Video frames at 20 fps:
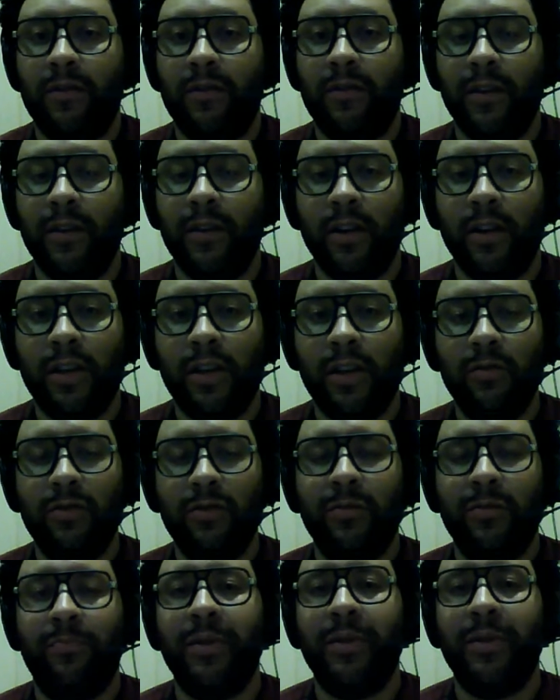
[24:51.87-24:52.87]
there are huge
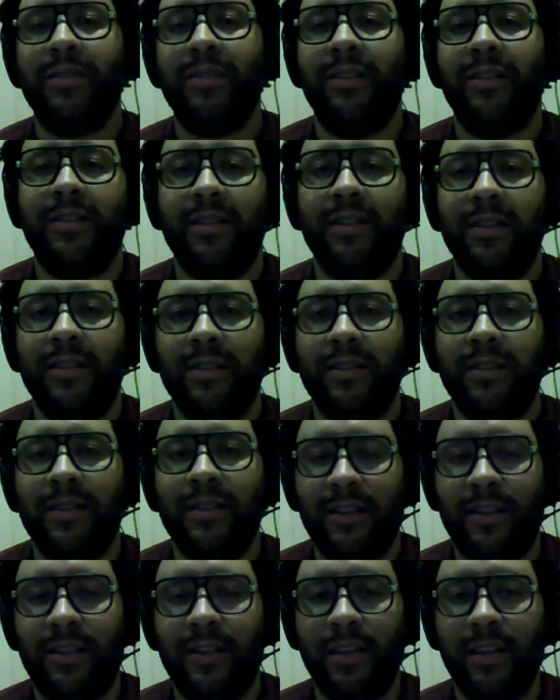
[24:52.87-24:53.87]
businesses
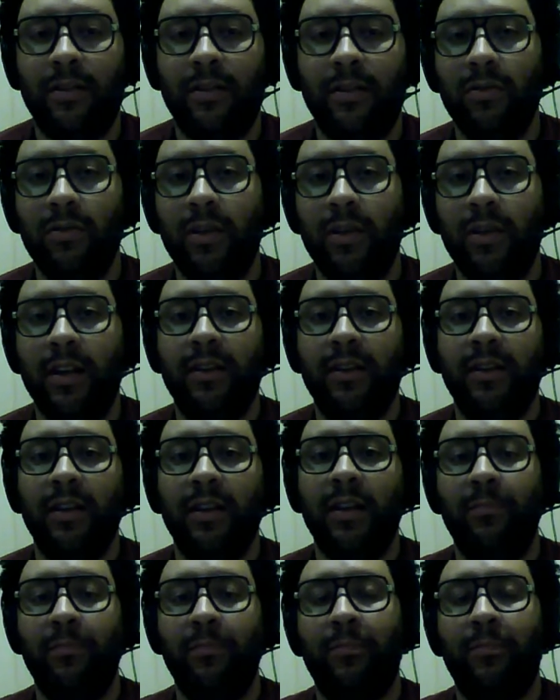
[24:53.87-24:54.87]
that do
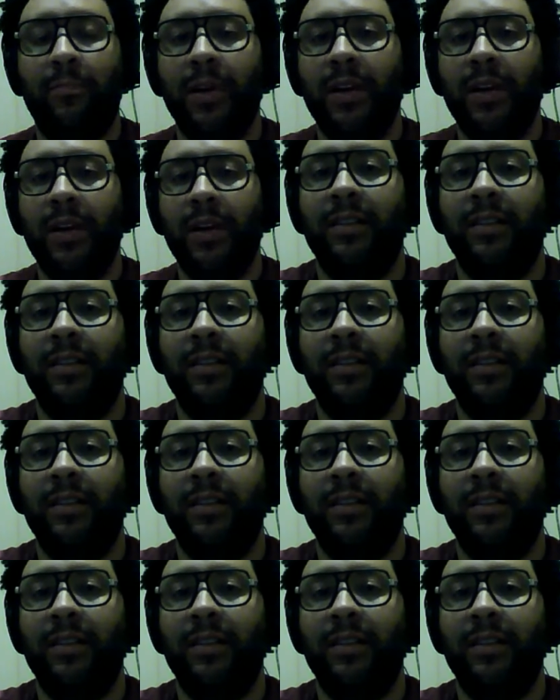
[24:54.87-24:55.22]
nothing but